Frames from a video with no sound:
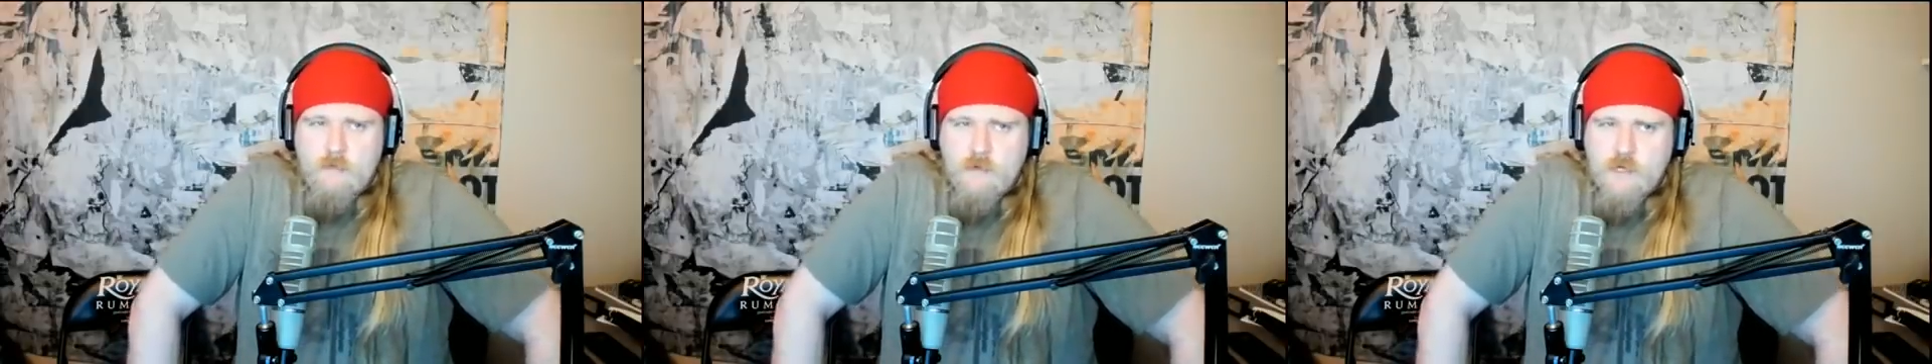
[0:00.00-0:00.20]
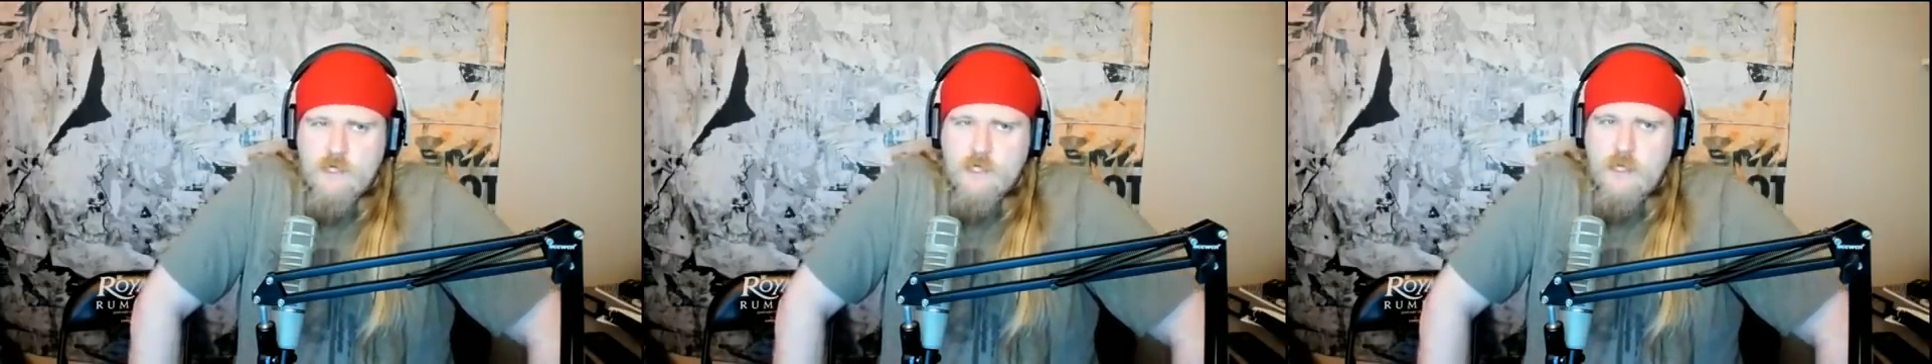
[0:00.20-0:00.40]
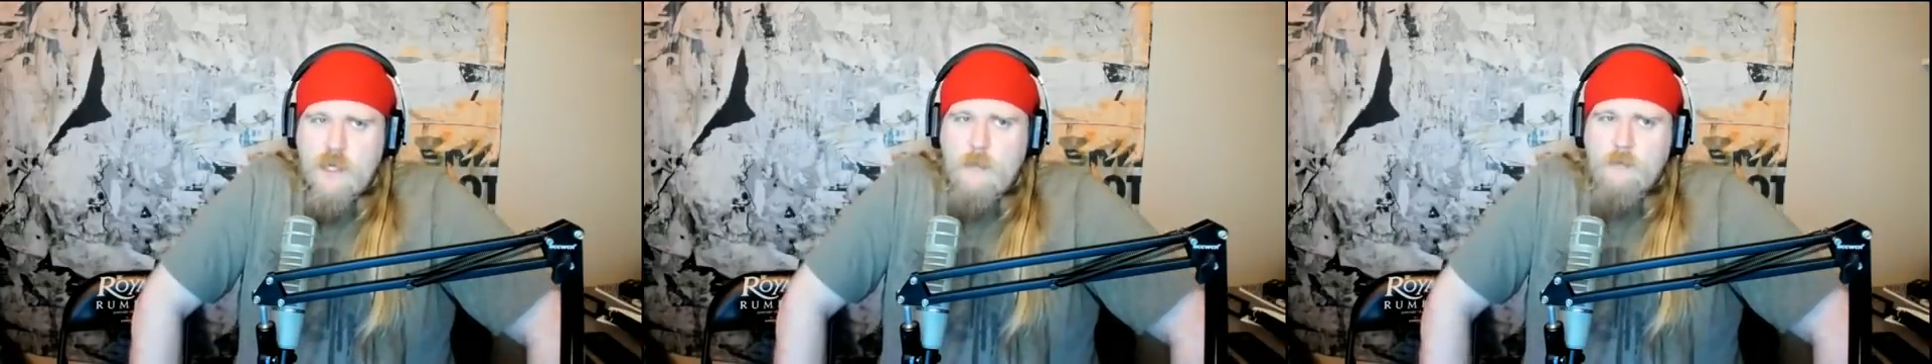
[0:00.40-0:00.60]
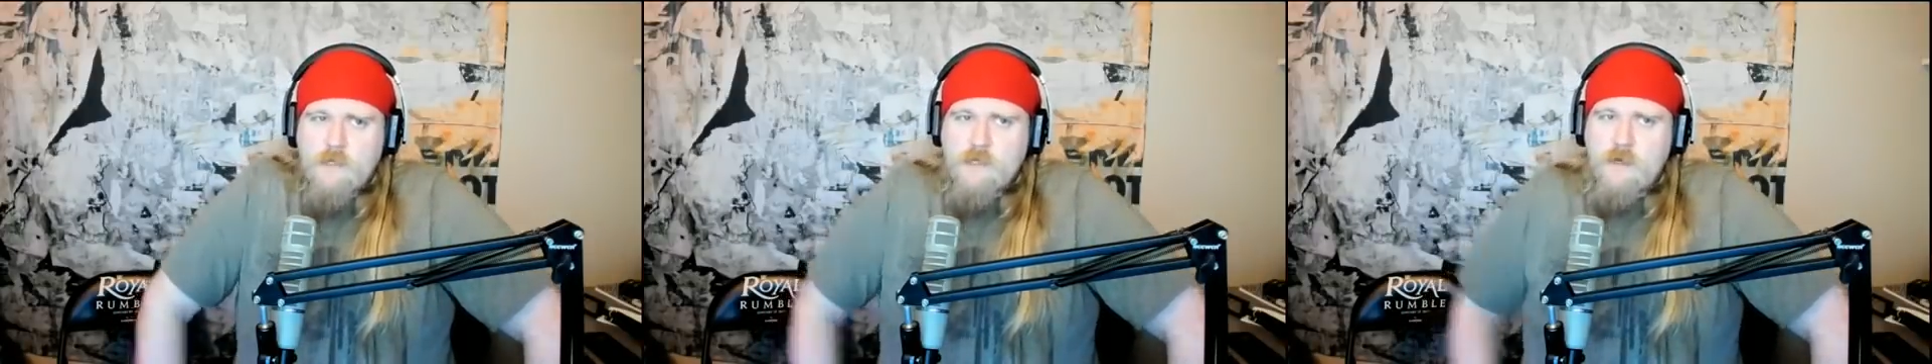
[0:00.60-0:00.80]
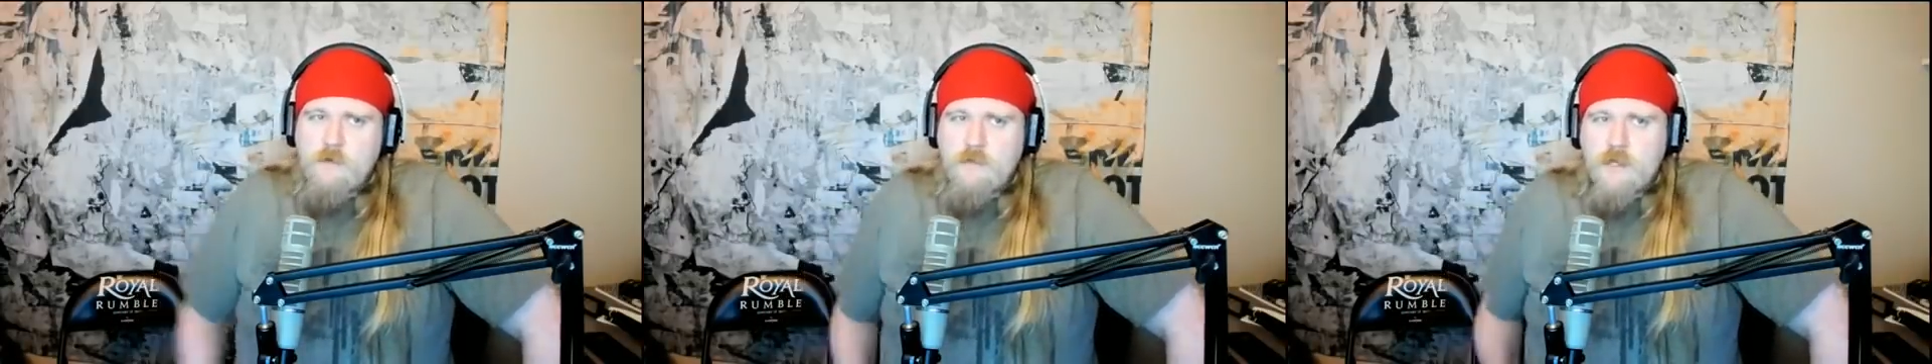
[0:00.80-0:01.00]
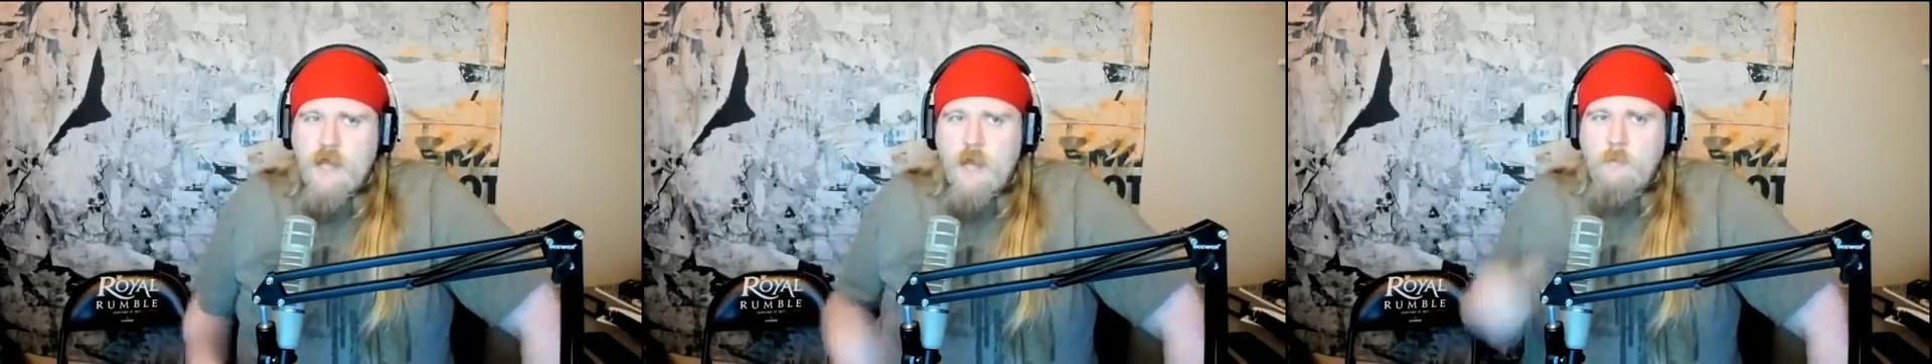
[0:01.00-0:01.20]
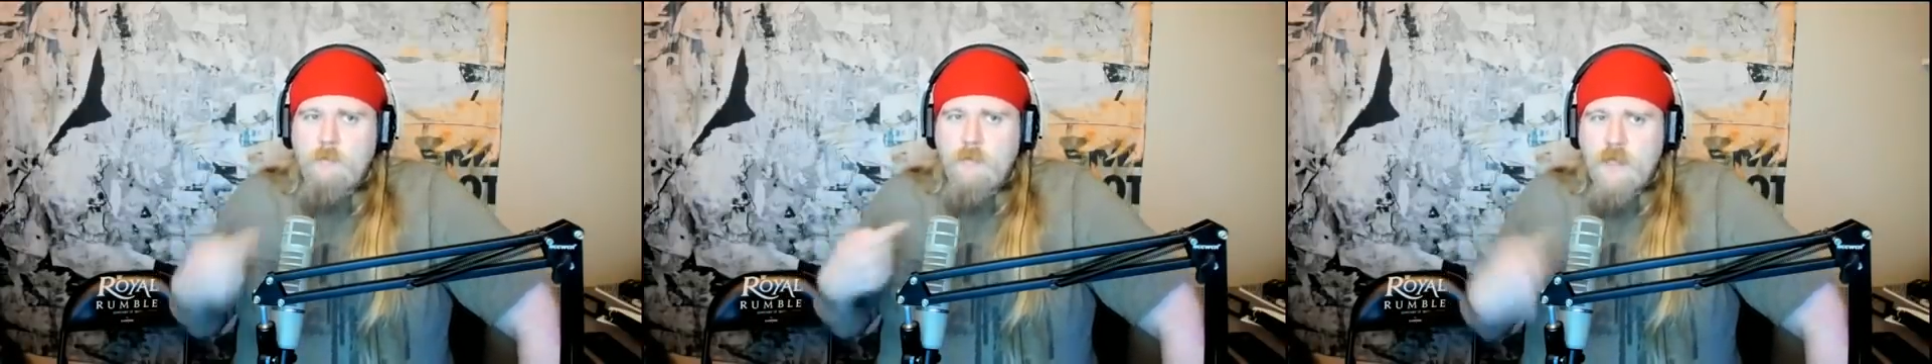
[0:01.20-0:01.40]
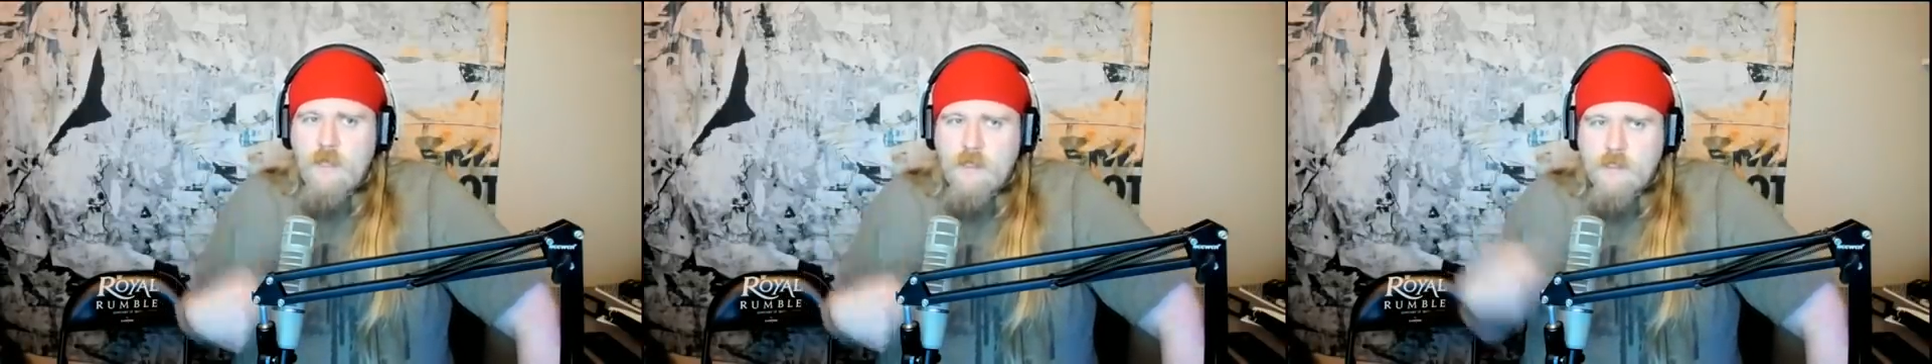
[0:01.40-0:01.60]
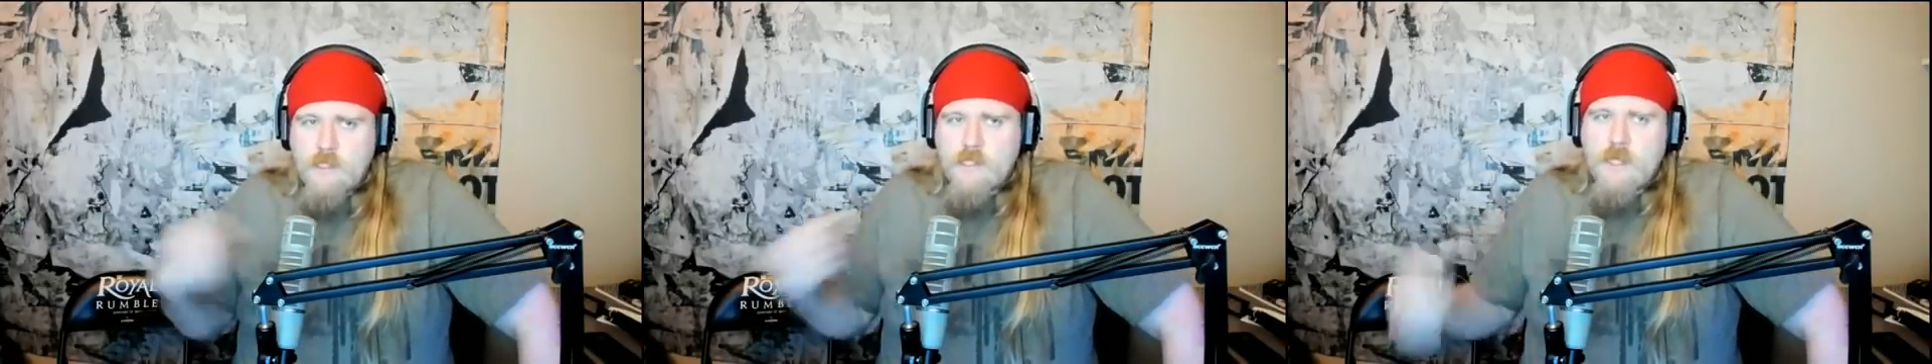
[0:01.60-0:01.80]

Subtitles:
which is the episode that me and